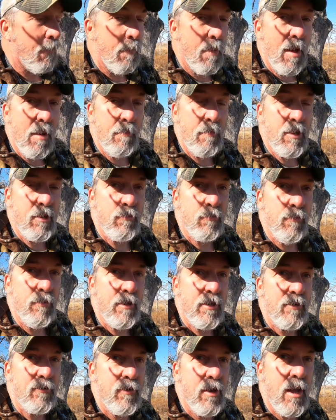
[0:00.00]
might mess
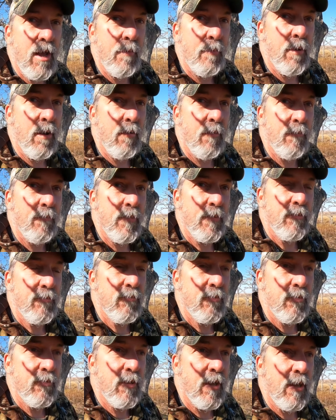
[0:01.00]
with it and try, but I don't, it
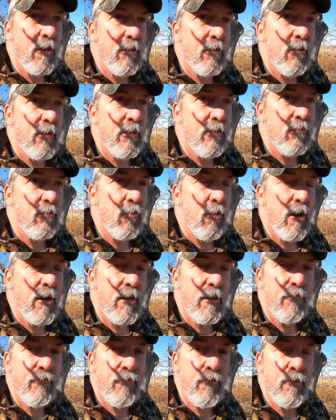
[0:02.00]
kind of leaves
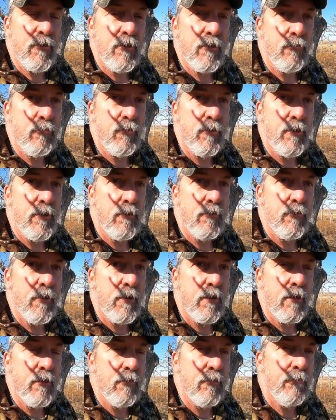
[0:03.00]
grainy footage when you
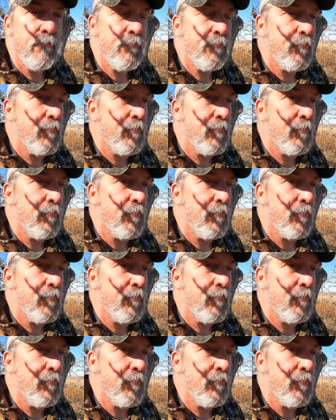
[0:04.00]
take a